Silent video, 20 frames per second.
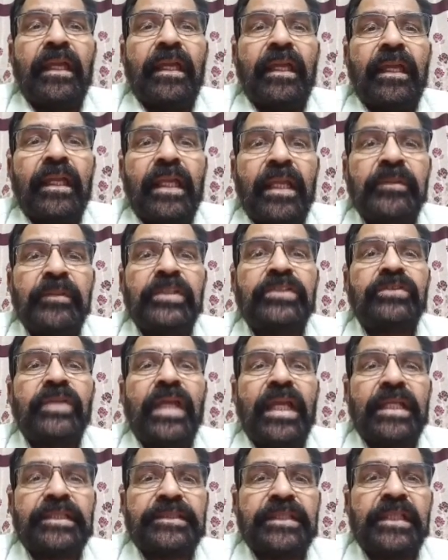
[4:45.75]
Coming to
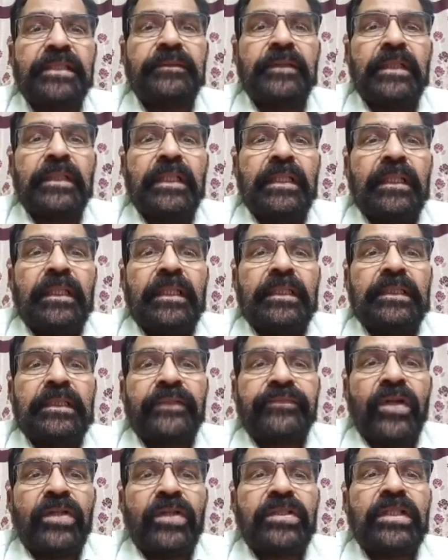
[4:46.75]
action, the
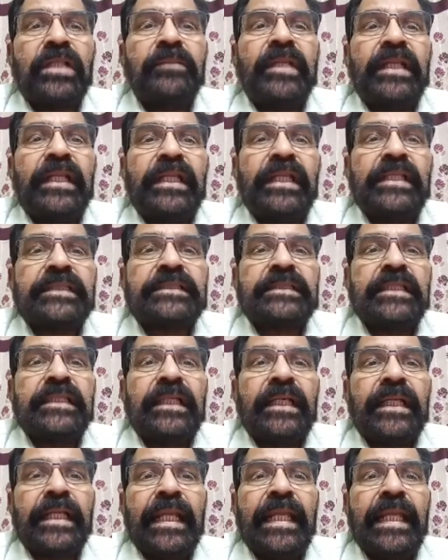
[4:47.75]
frontal bellies
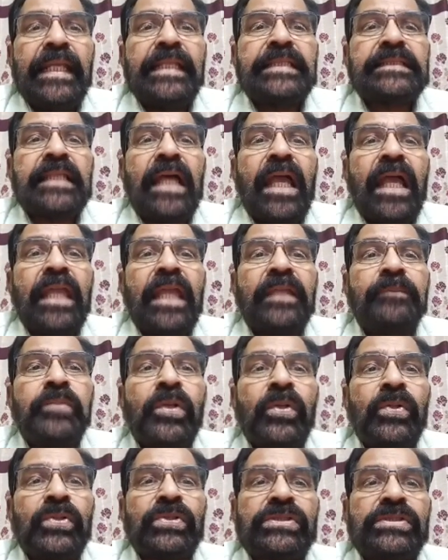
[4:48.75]
raise
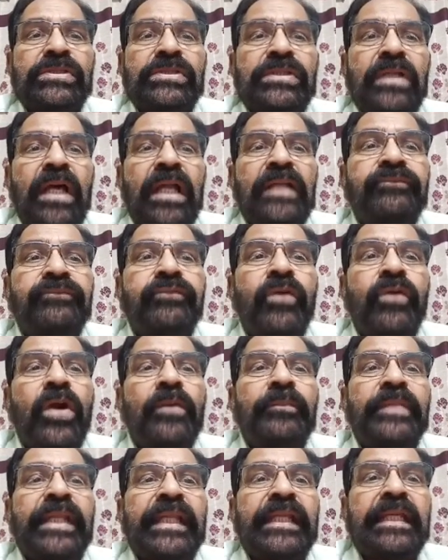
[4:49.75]
eyebrows and form
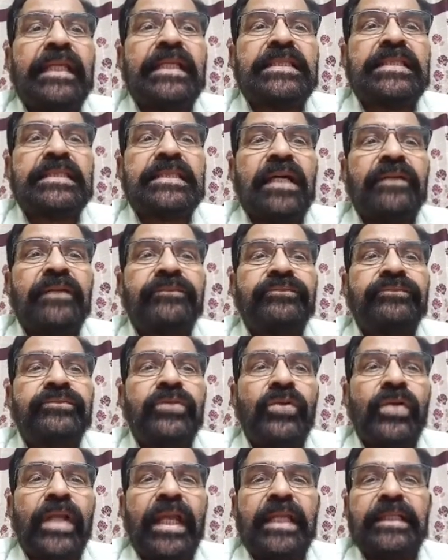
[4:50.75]
wrinkles of
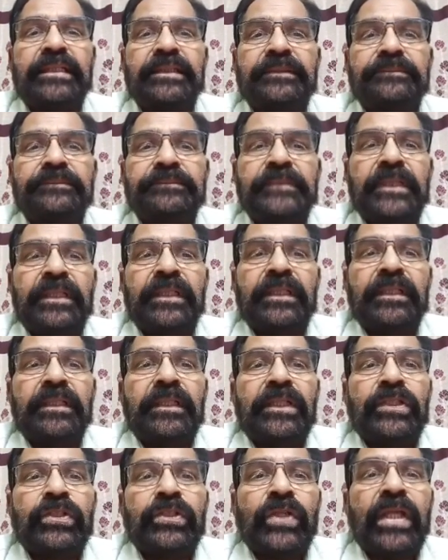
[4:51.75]
forehead.
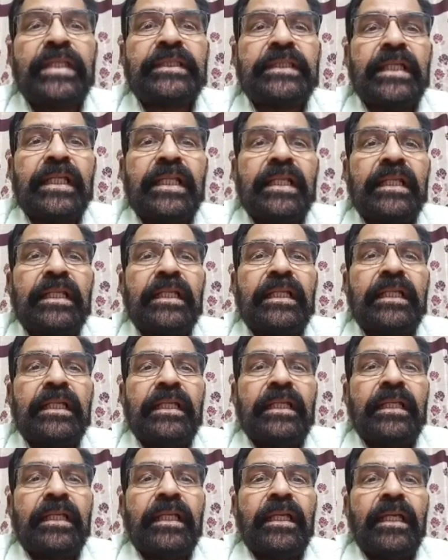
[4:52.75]
Together,
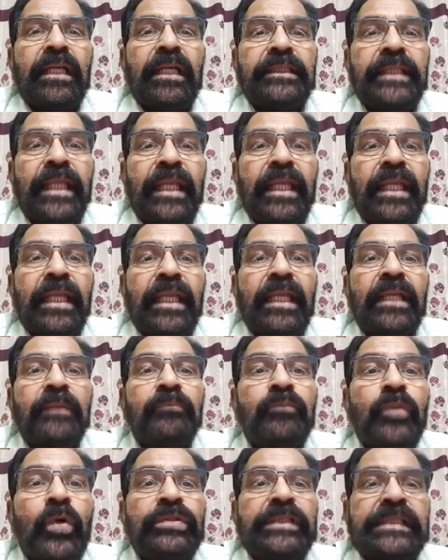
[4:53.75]
they
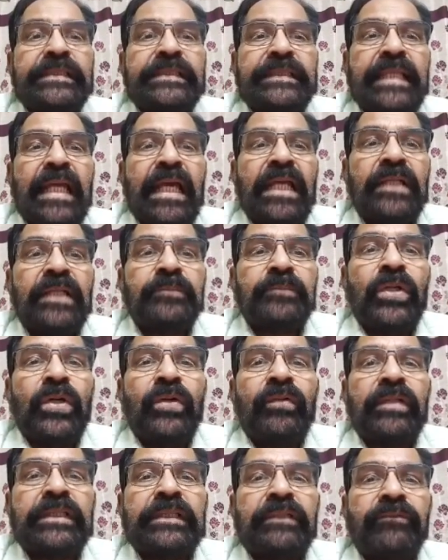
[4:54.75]
move the scalp
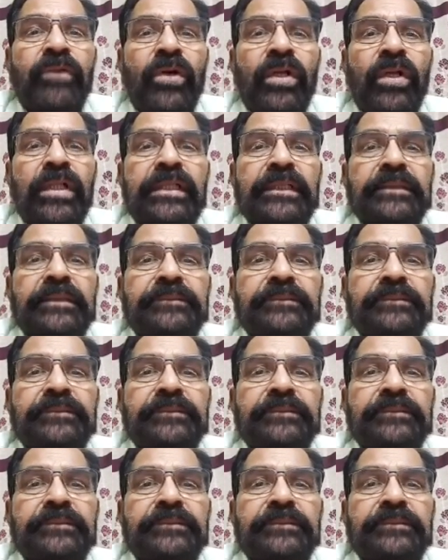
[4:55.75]
over the vault.